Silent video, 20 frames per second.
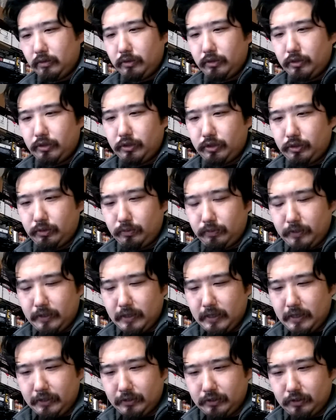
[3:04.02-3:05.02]
so we
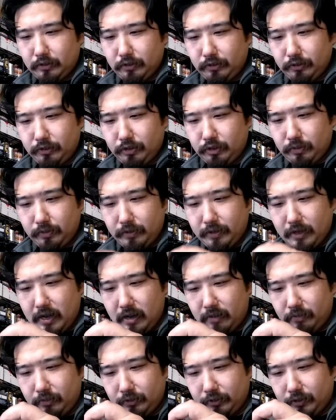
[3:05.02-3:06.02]
get as close to an
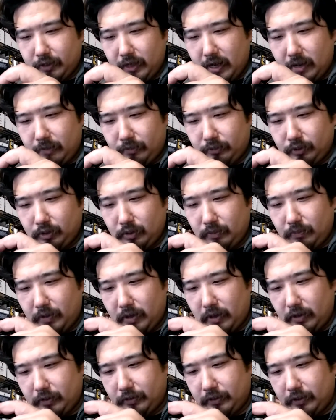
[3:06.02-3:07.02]
apples to apples
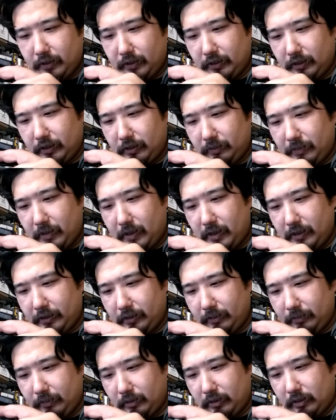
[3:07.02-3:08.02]
comparison as is
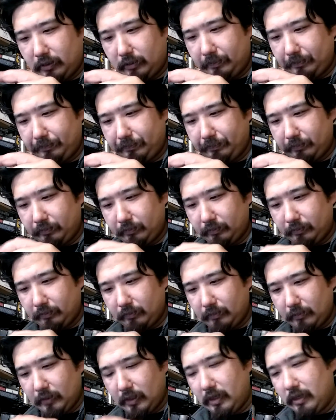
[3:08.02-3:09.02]
possible.
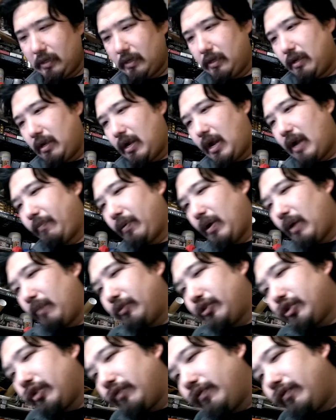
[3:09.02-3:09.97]
I probably should have